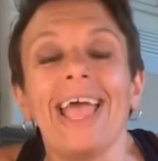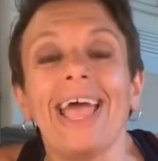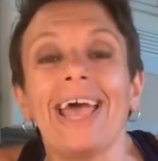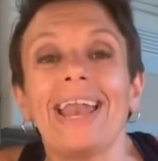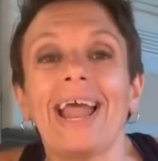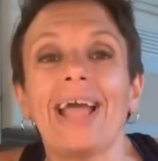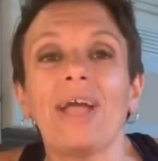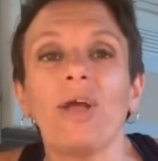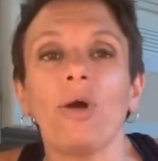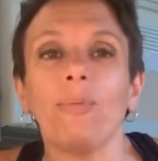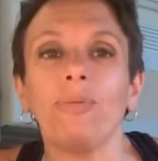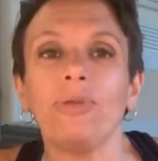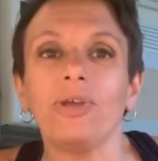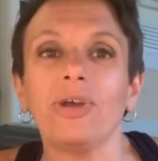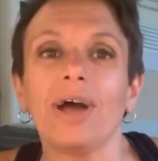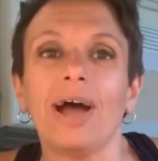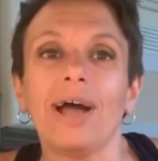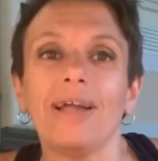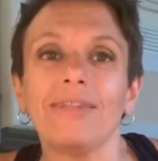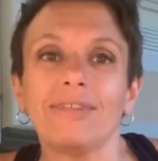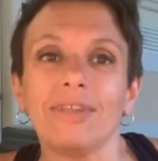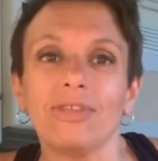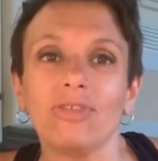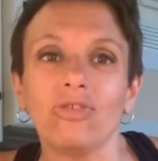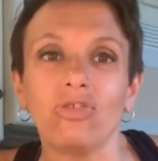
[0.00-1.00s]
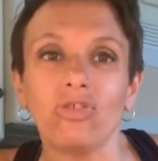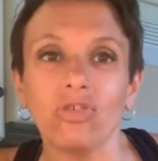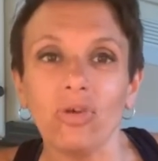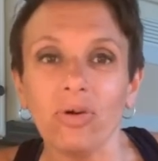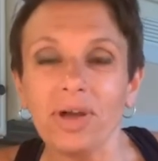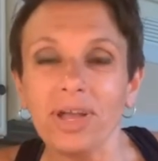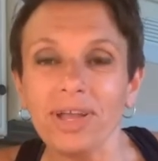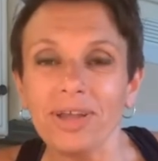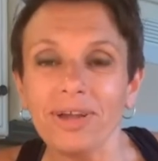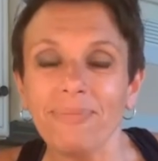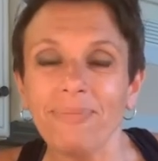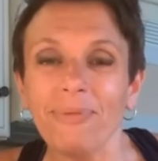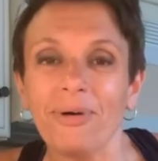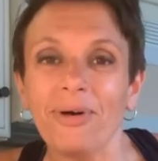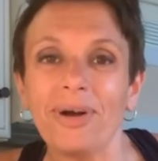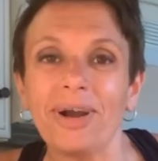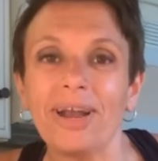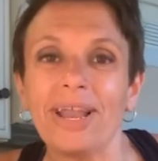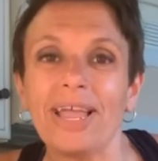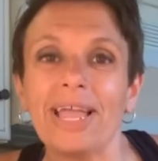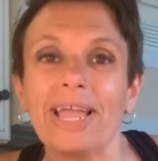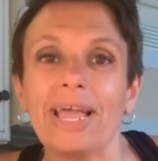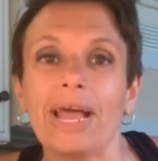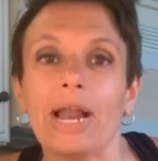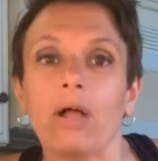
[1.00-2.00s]
And I hope you guys enjoy your
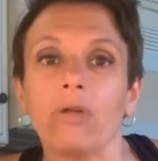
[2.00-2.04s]
morning,